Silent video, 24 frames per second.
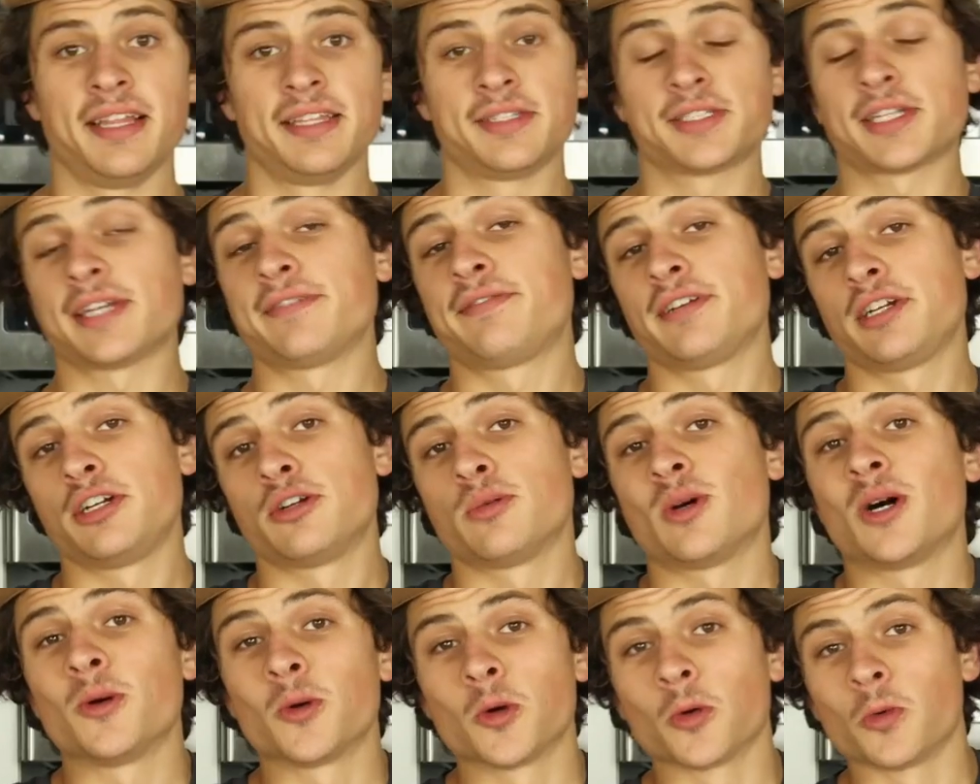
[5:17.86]
So I
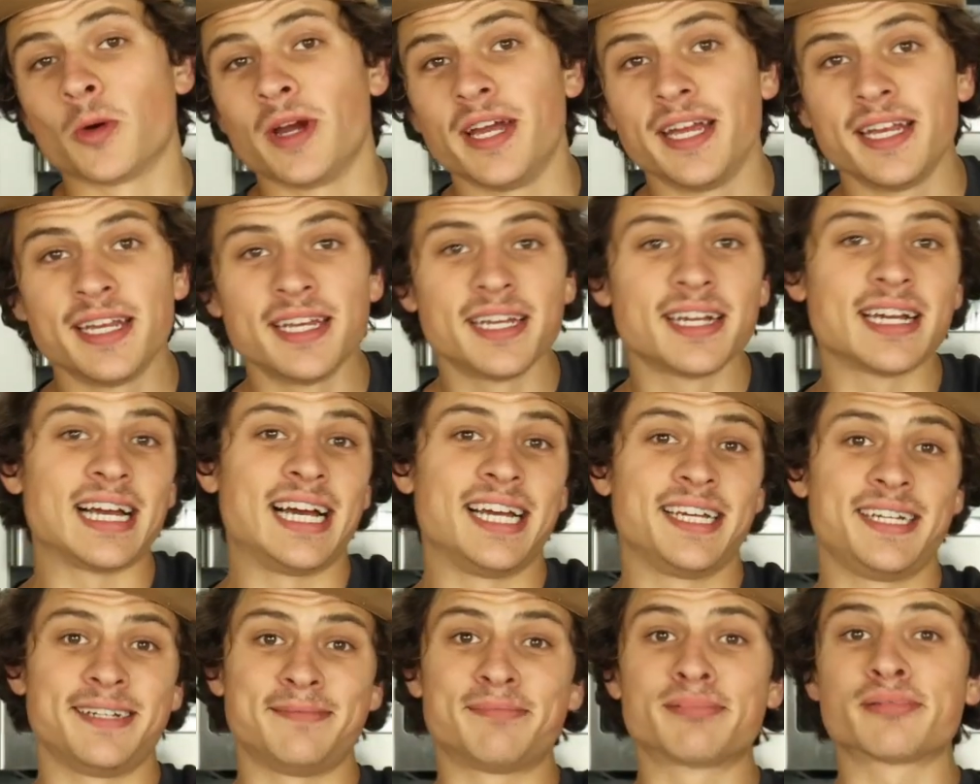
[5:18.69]
figured while we're waiting,
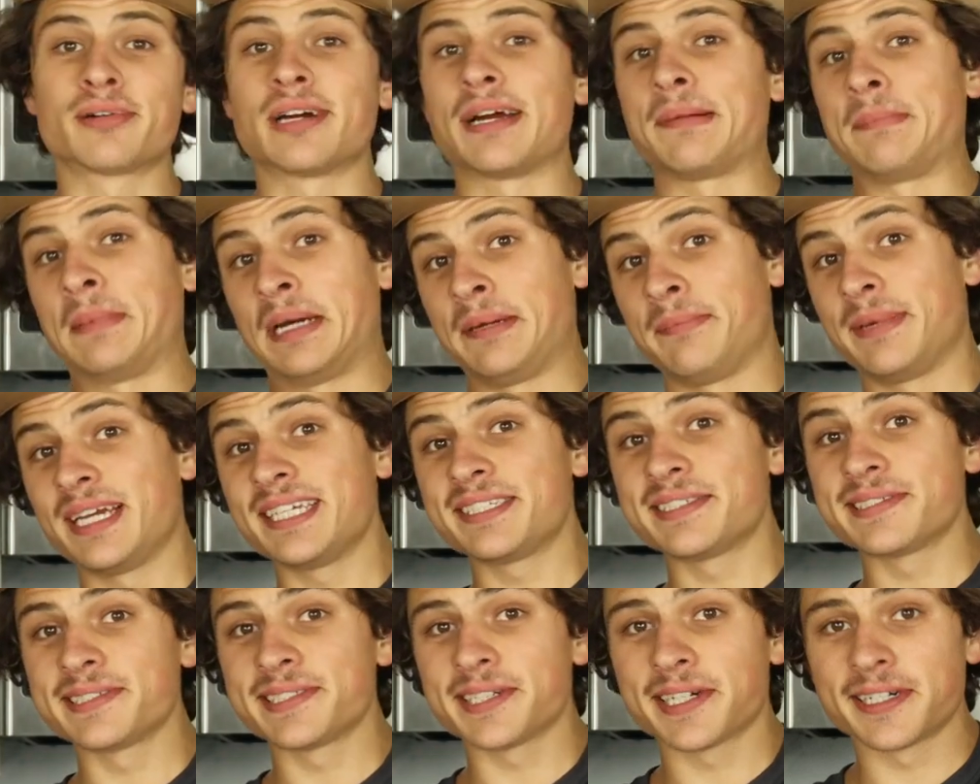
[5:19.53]
I could prep my
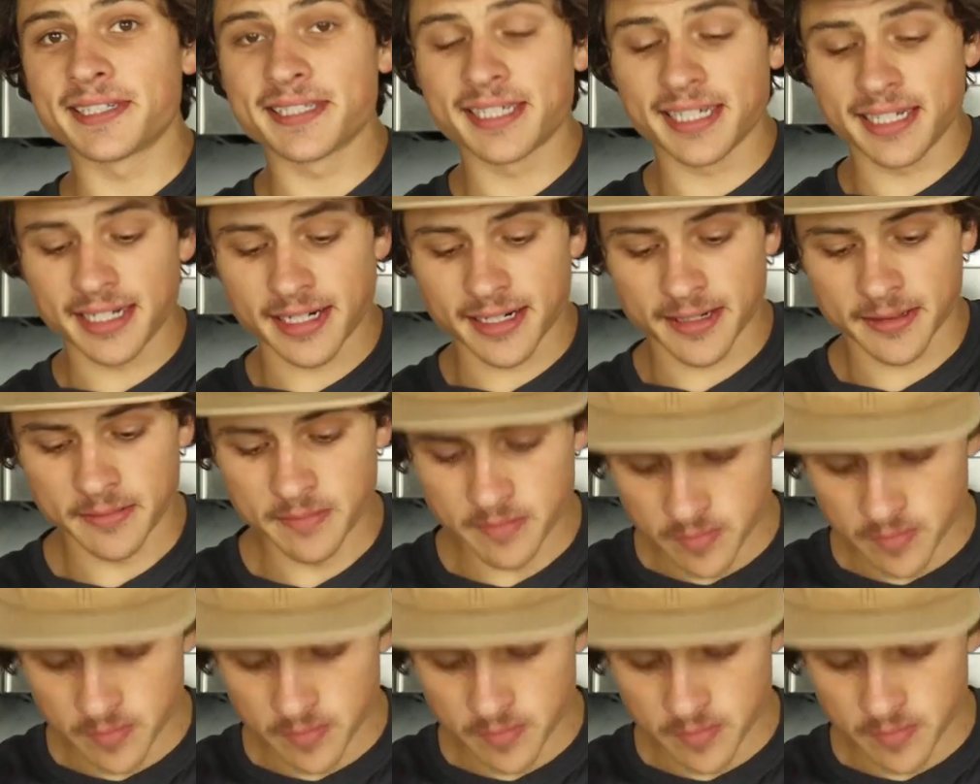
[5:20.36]
mason jars here.